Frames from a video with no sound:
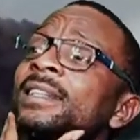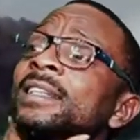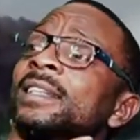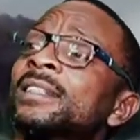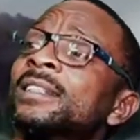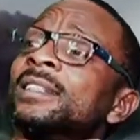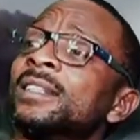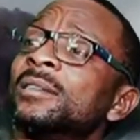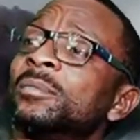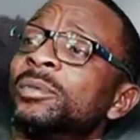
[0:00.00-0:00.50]

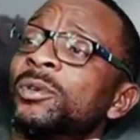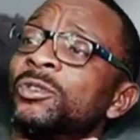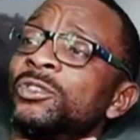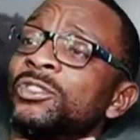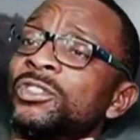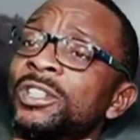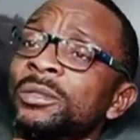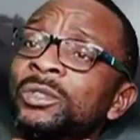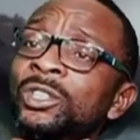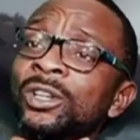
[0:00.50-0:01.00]
the
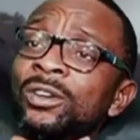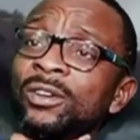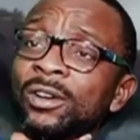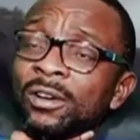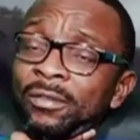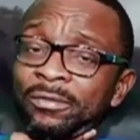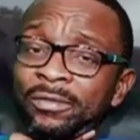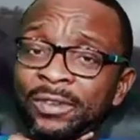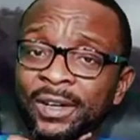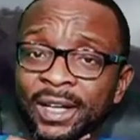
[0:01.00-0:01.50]
proscription of
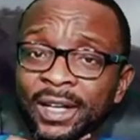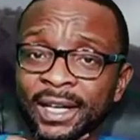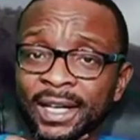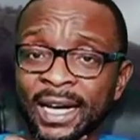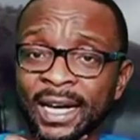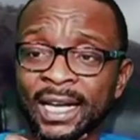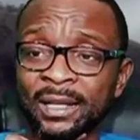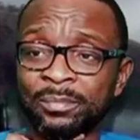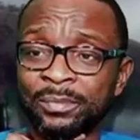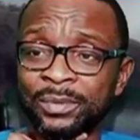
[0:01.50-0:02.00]

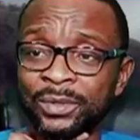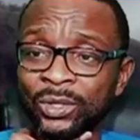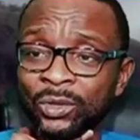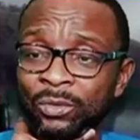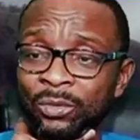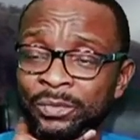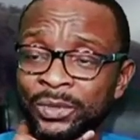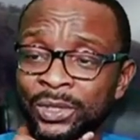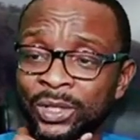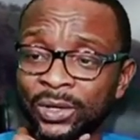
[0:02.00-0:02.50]

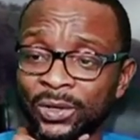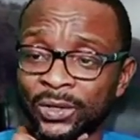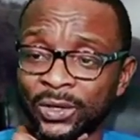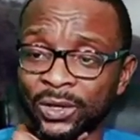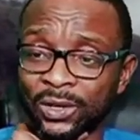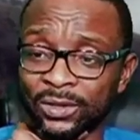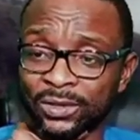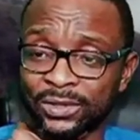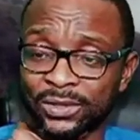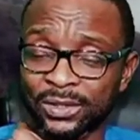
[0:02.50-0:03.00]
IPOB on
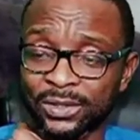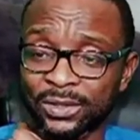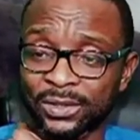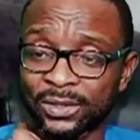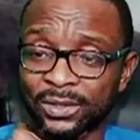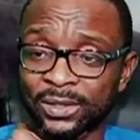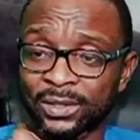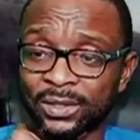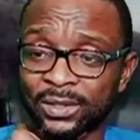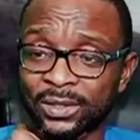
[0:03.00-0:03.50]
us
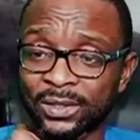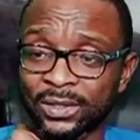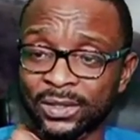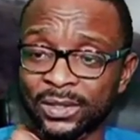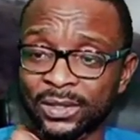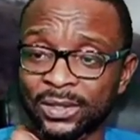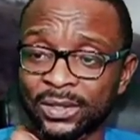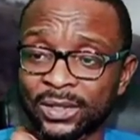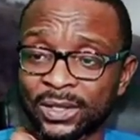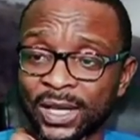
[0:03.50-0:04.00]

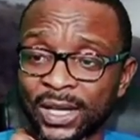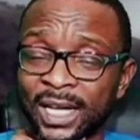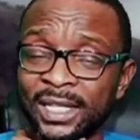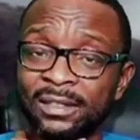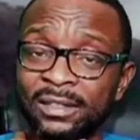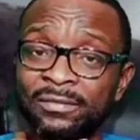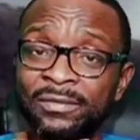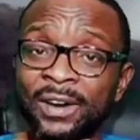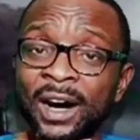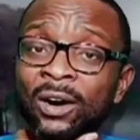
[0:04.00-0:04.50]
and the
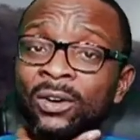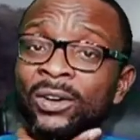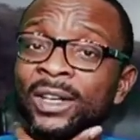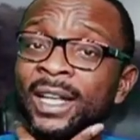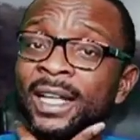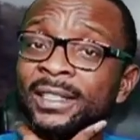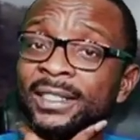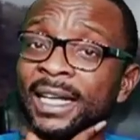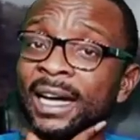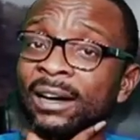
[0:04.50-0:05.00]

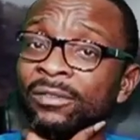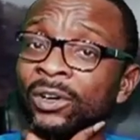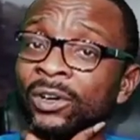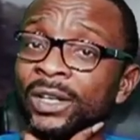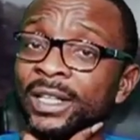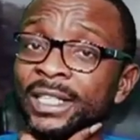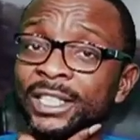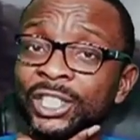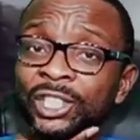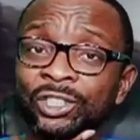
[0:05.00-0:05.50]
violence they have
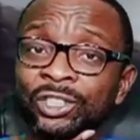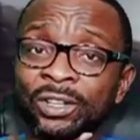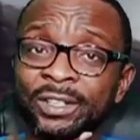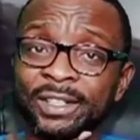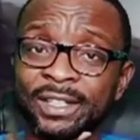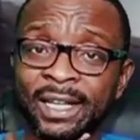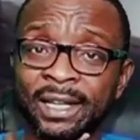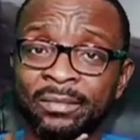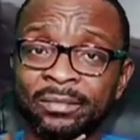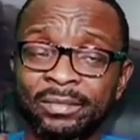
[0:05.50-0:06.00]
unleashed on
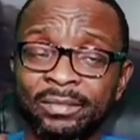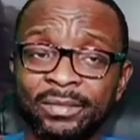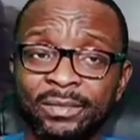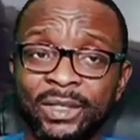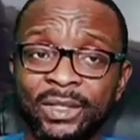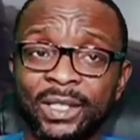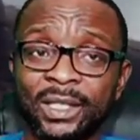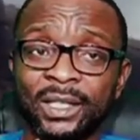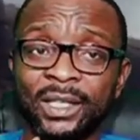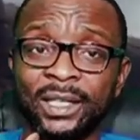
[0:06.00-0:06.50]
them.
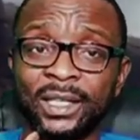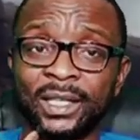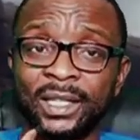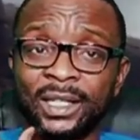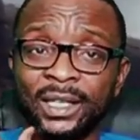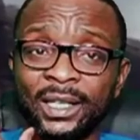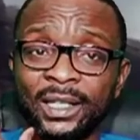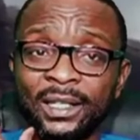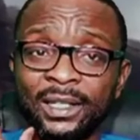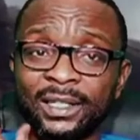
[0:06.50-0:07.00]

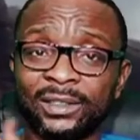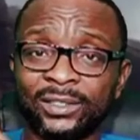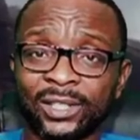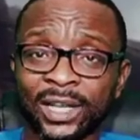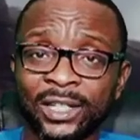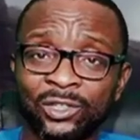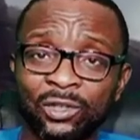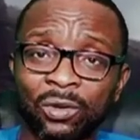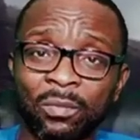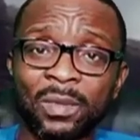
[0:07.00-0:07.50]
They are trying
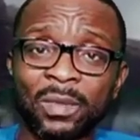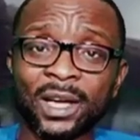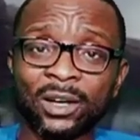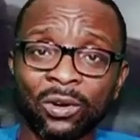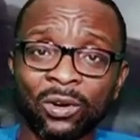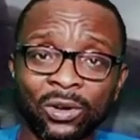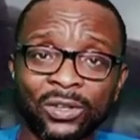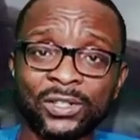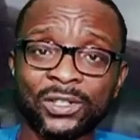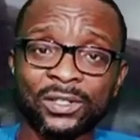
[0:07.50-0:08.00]
to make
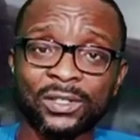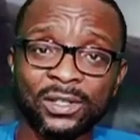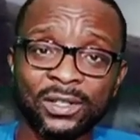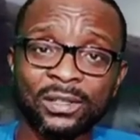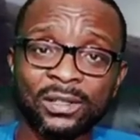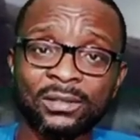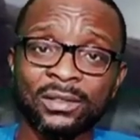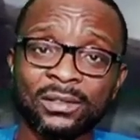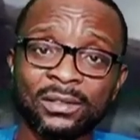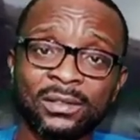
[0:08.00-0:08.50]
us
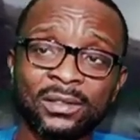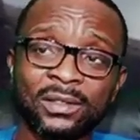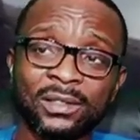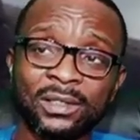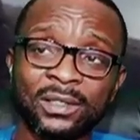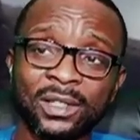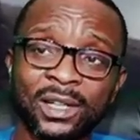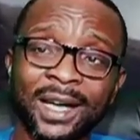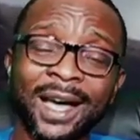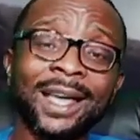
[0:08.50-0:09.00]

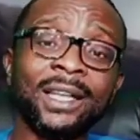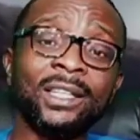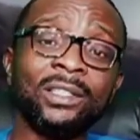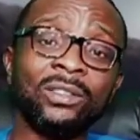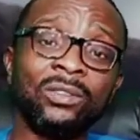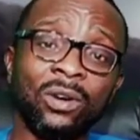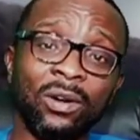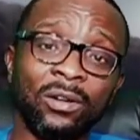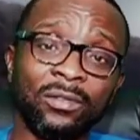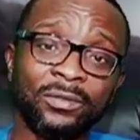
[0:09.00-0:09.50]
kind
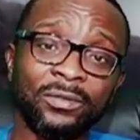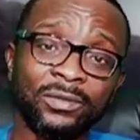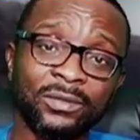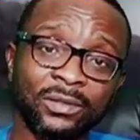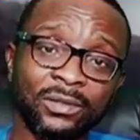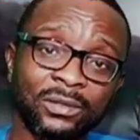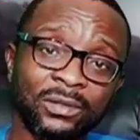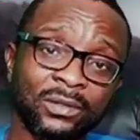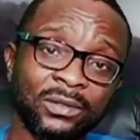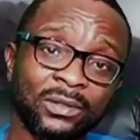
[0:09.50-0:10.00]
of,
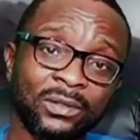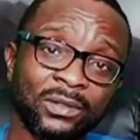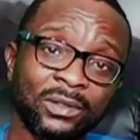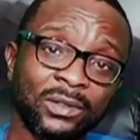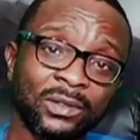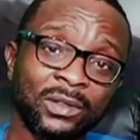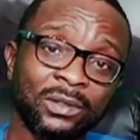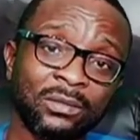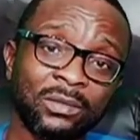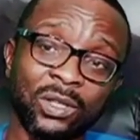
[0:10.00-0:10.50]

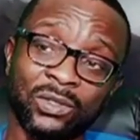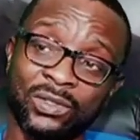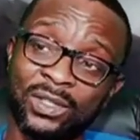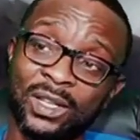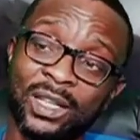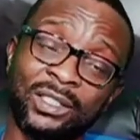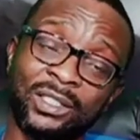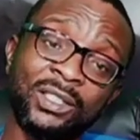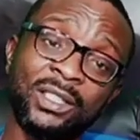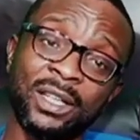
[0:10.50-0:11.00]
because
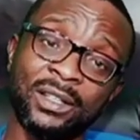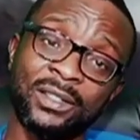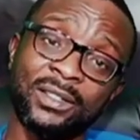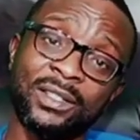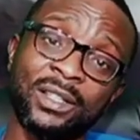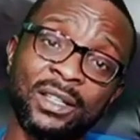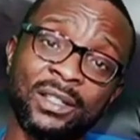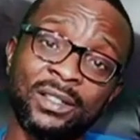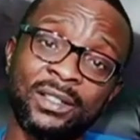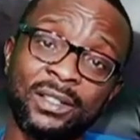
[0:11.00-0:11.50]
Nigeria
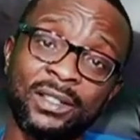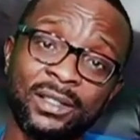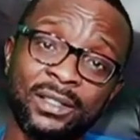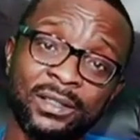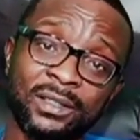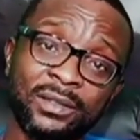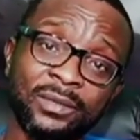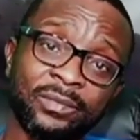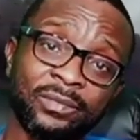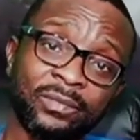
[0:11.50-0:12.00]
says
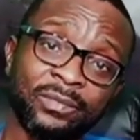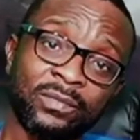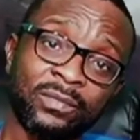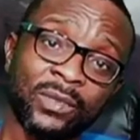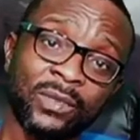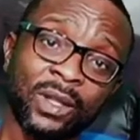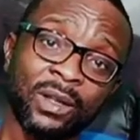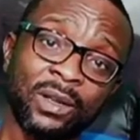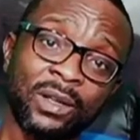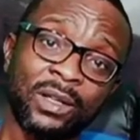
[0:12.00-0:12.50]

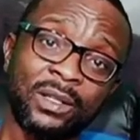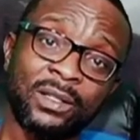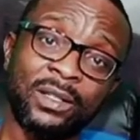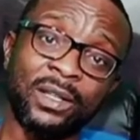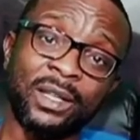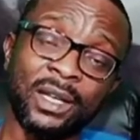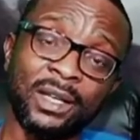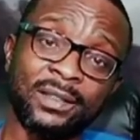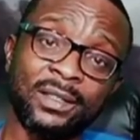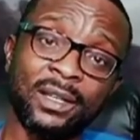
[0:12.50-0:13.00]
they
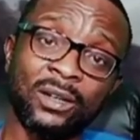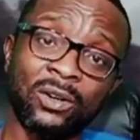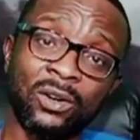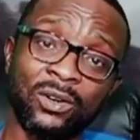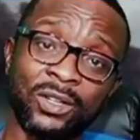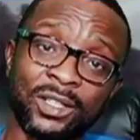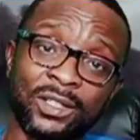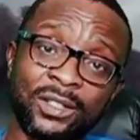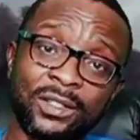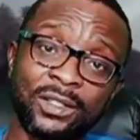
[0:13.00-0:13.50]
are
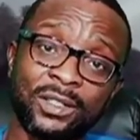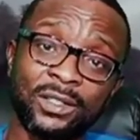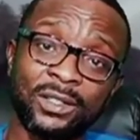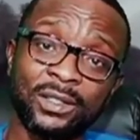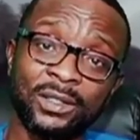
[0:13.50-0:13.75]
terrorists.